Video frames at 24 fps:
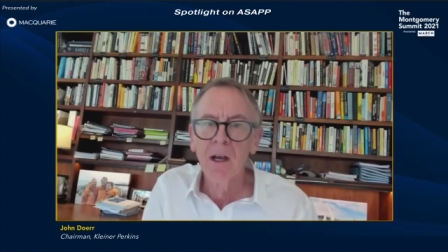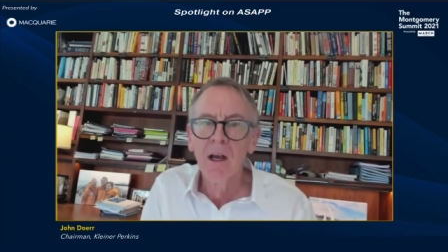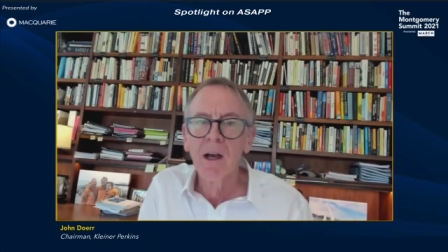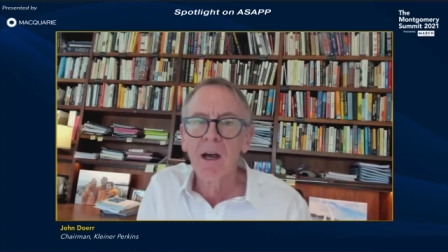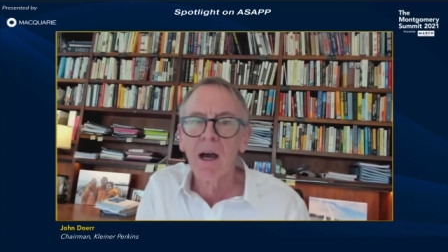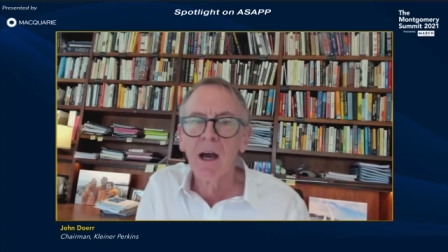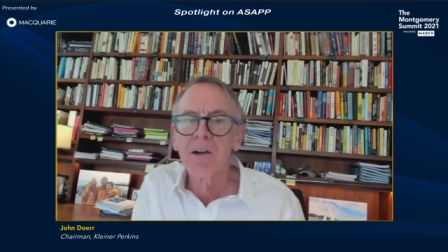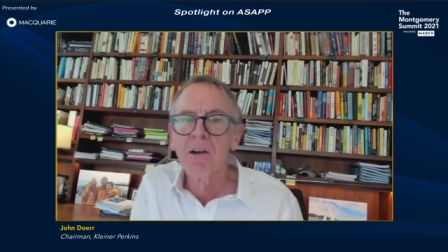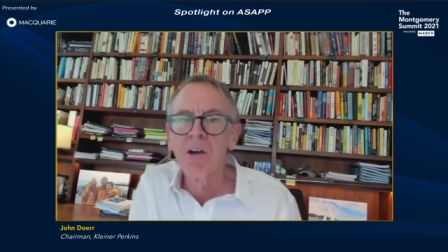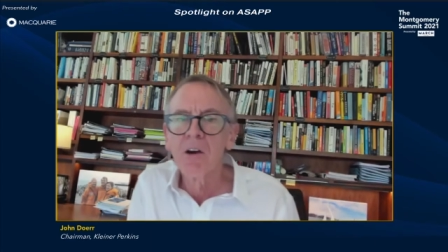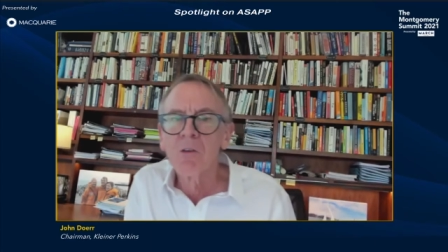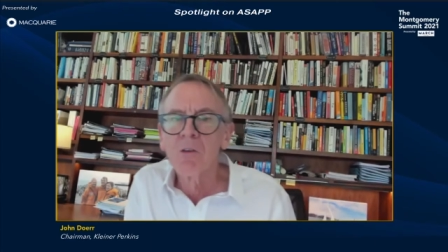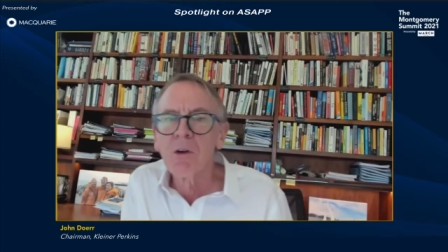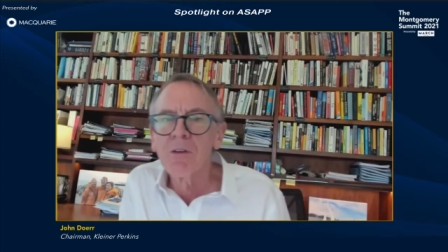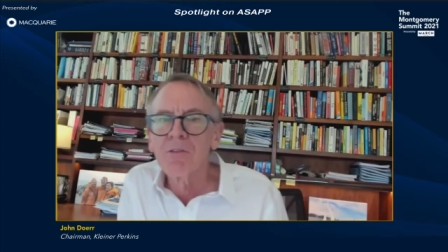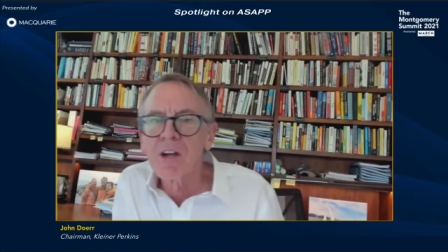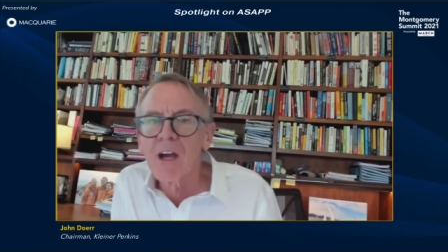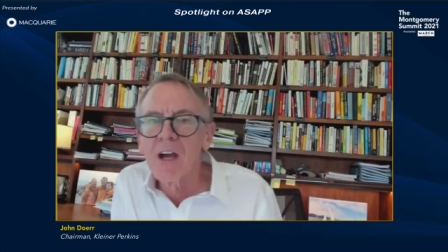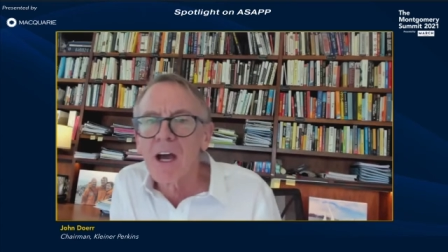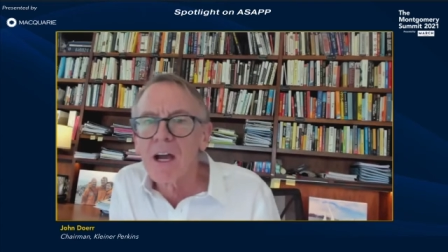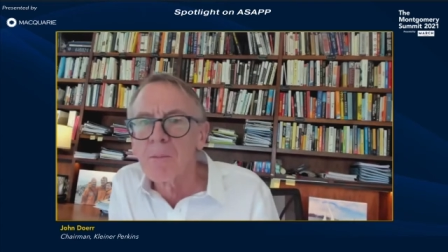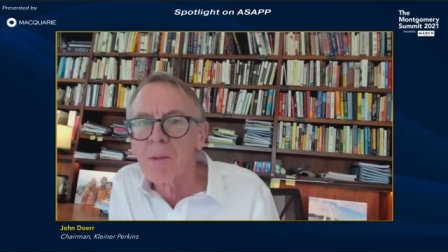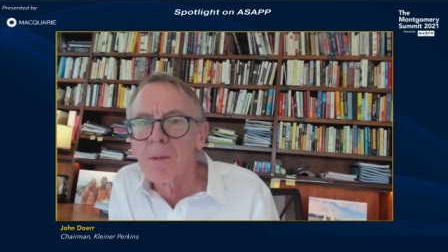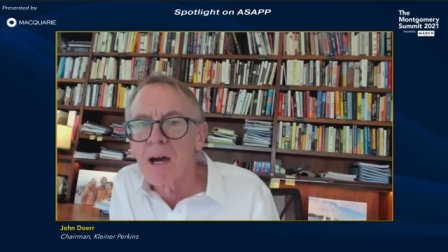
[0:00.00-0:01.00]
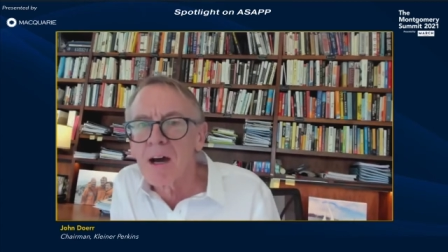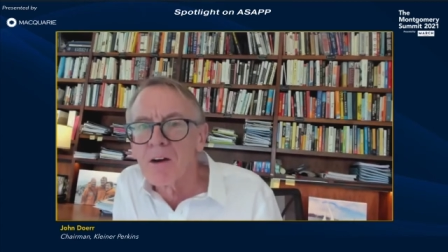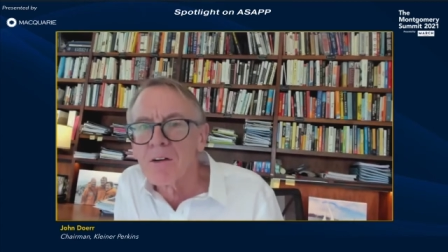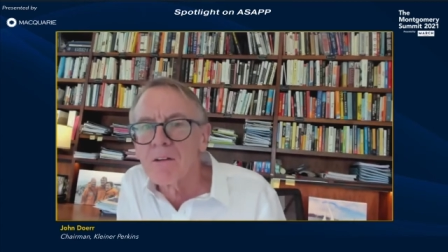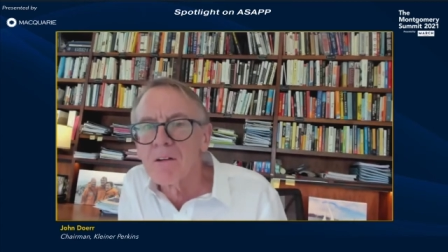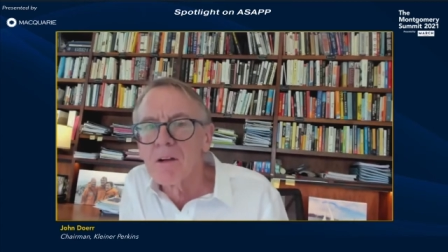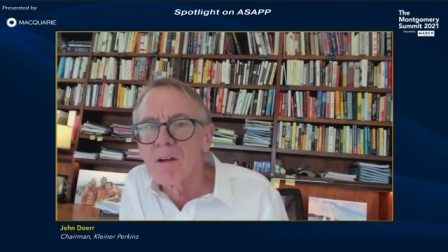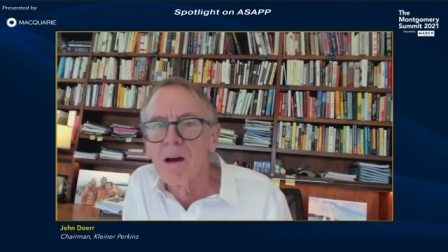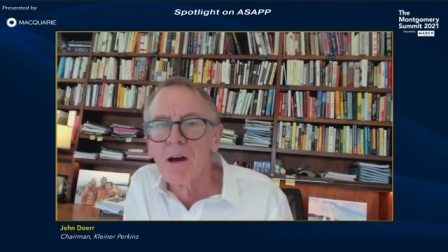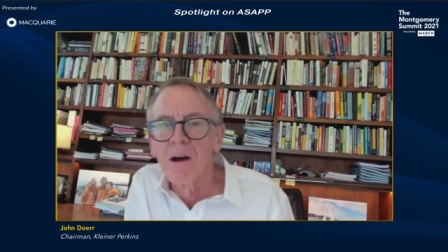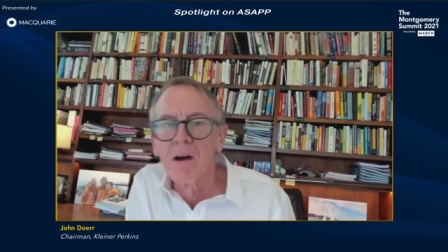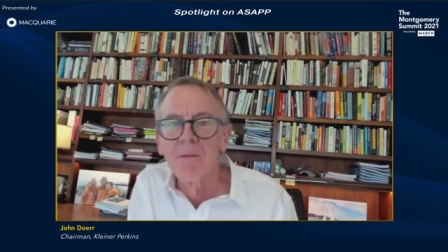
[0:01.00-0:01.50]
I know we've got
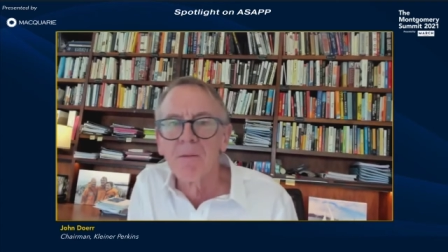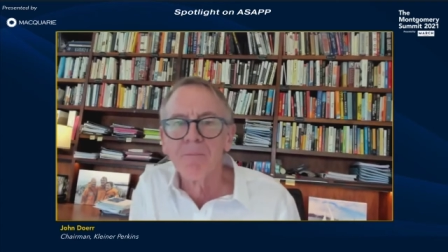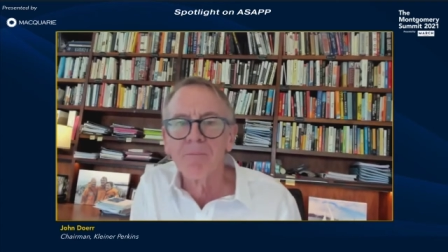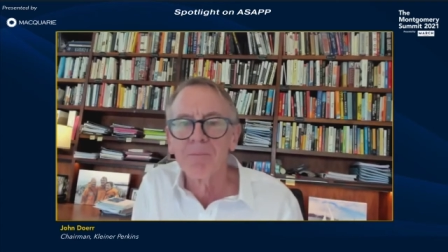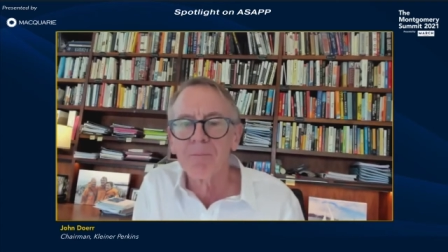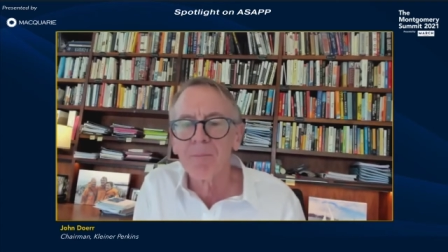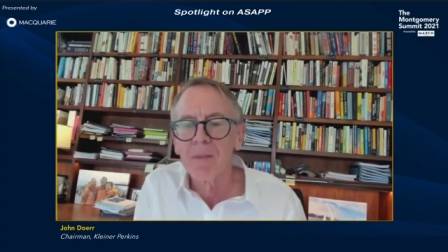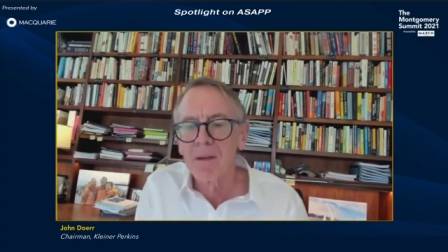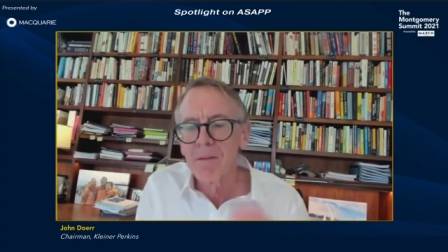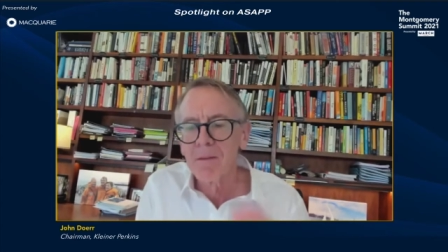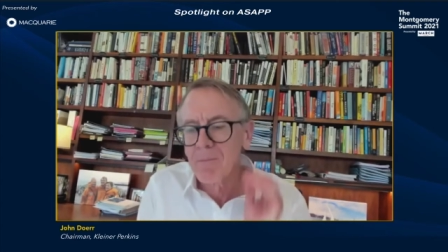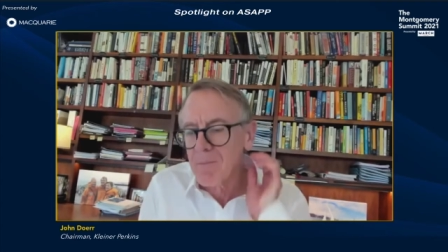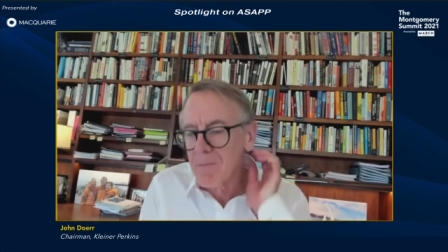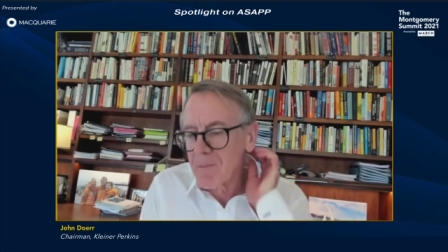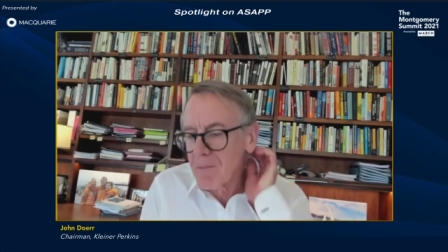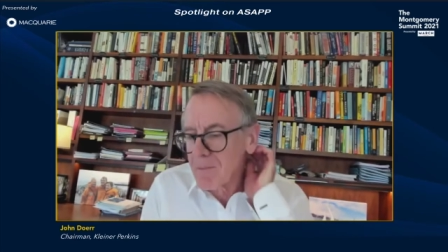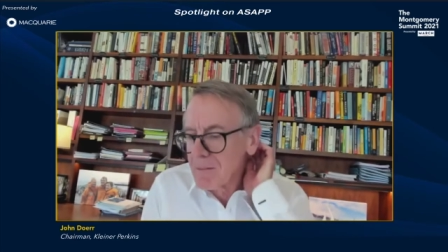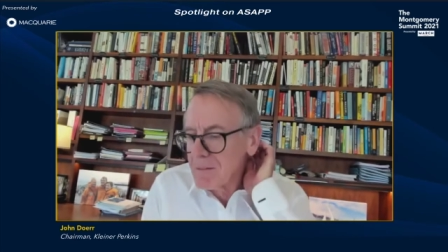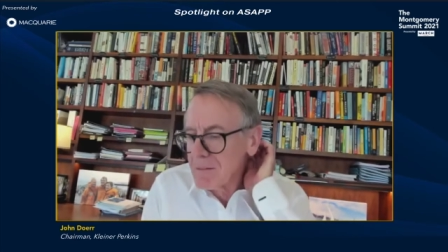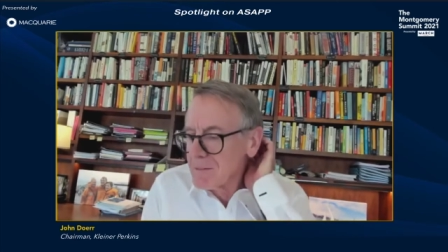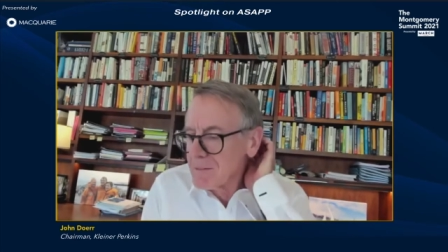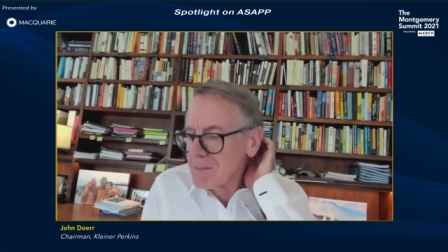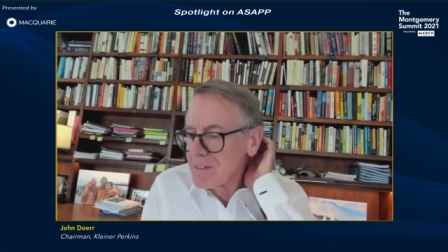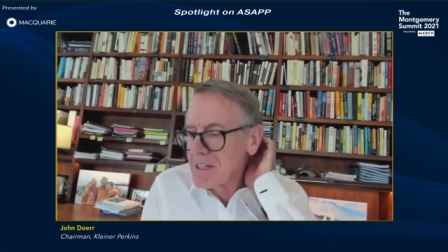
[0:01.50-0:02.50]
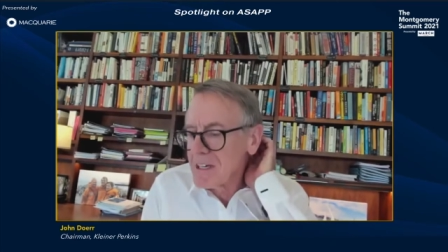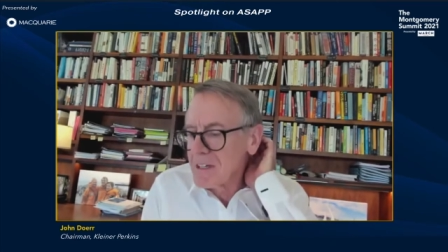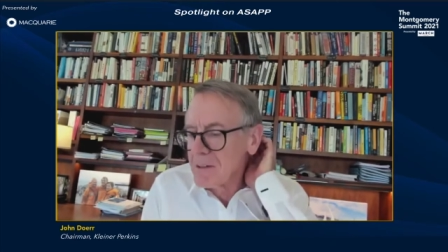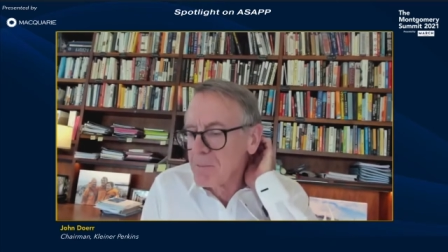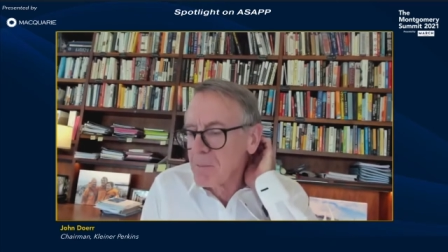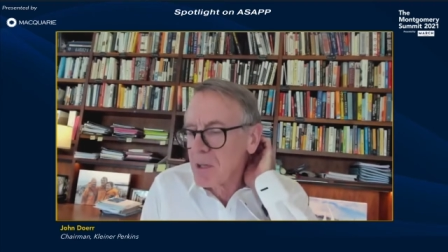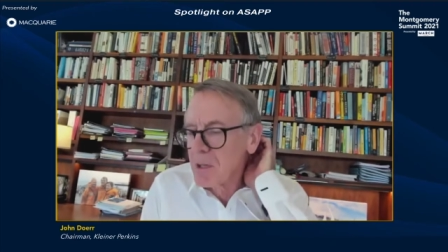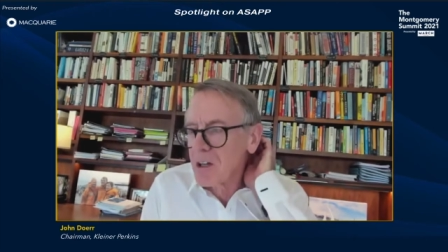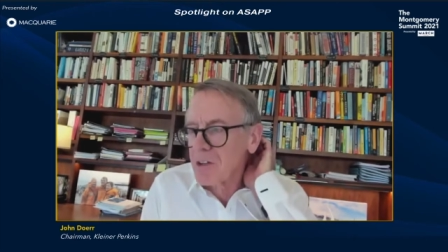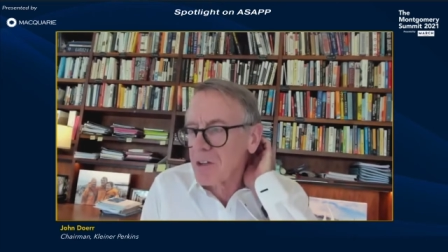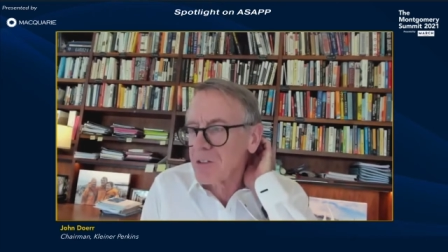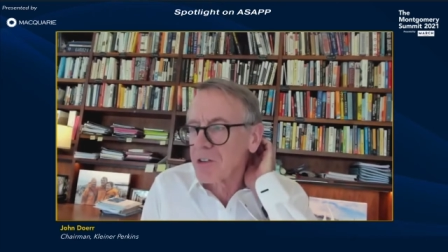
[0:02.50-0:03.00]
about 10
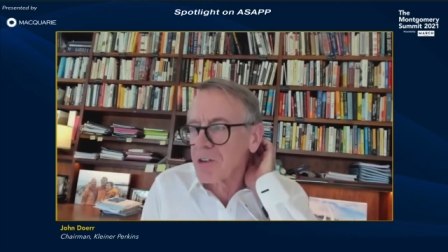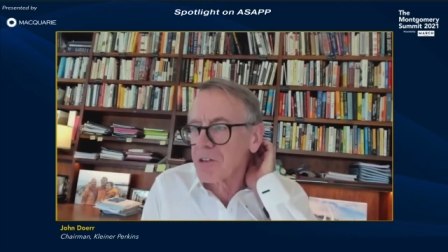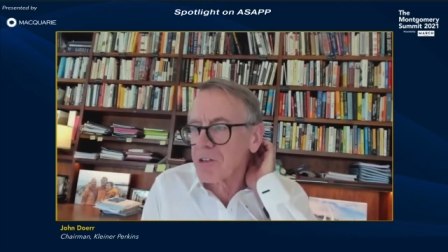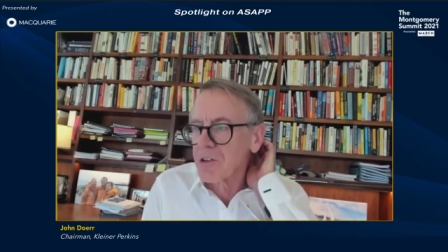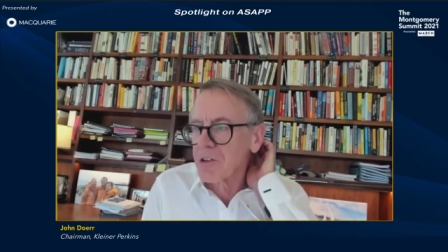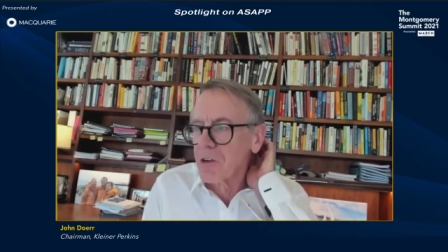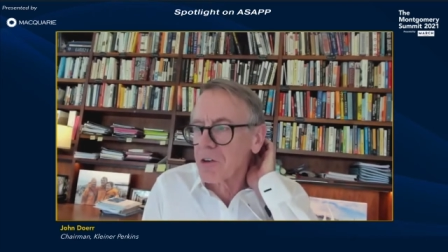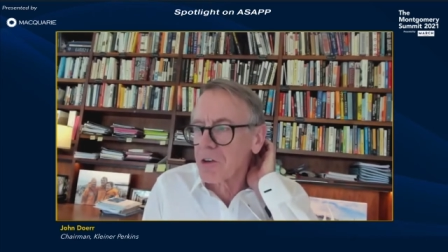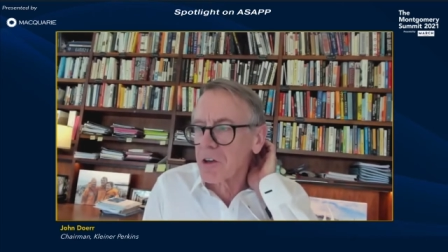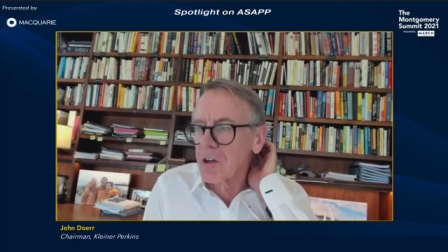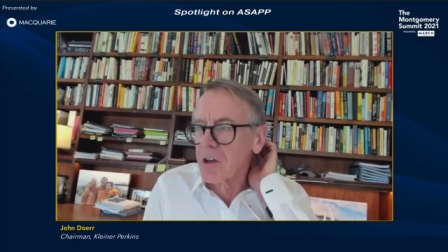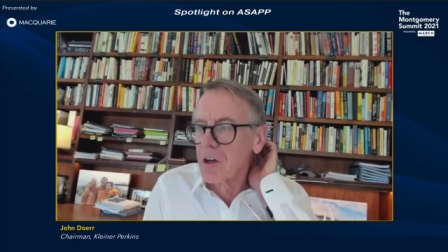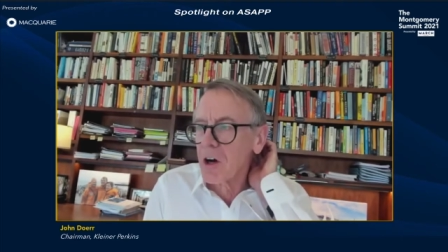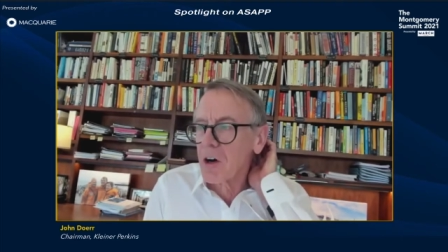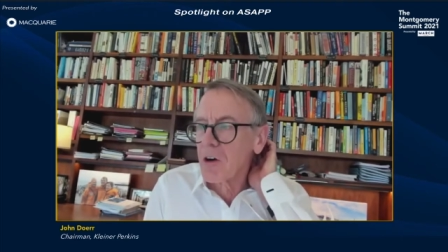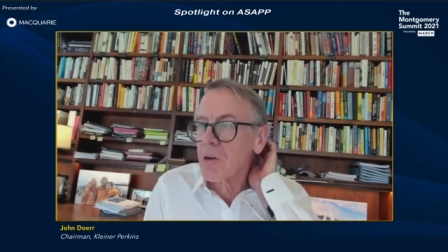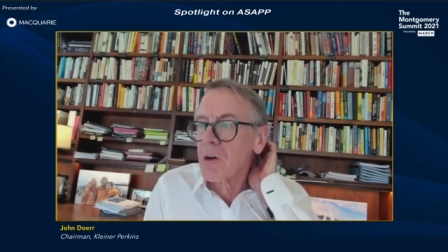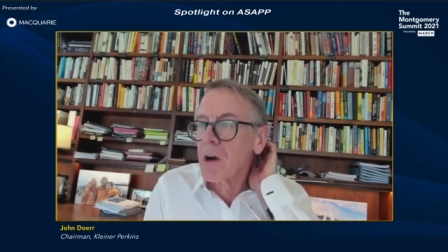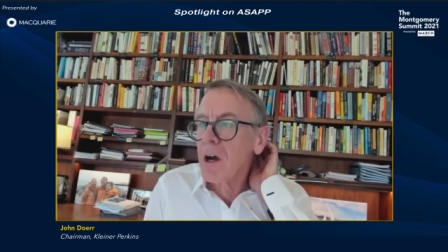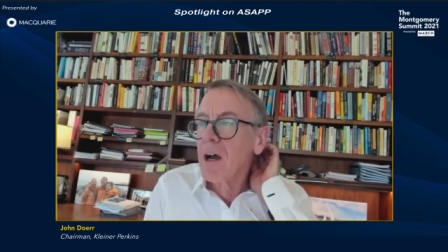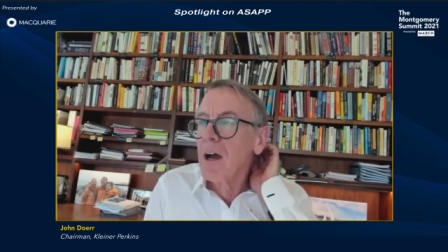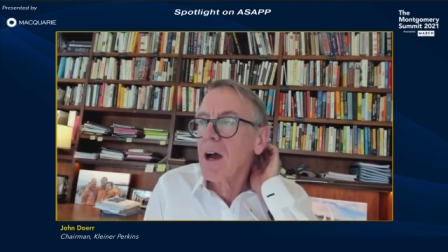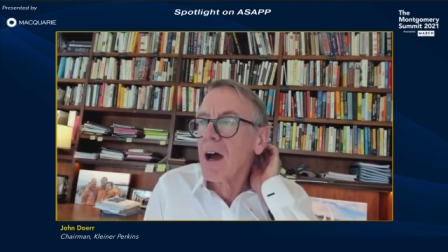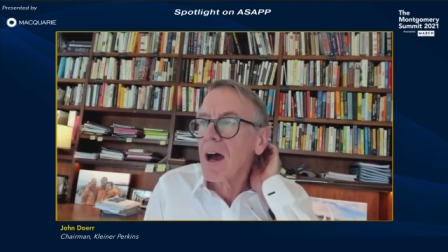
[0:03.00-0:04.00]
minutes or so to go.